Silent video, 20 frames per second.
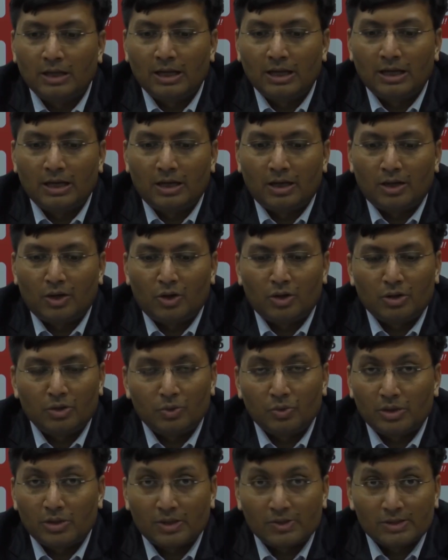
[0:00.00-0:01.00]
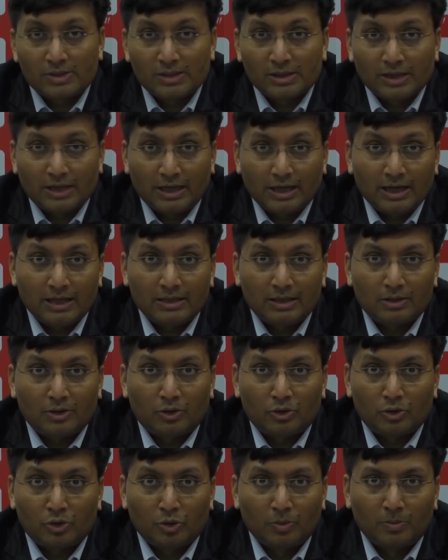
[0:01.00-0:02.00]
or 2008
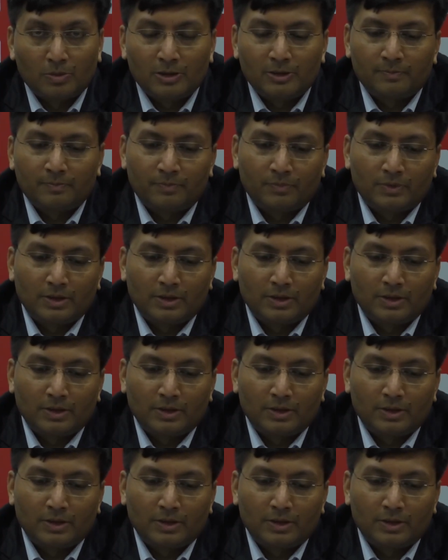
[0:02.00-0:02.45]
October,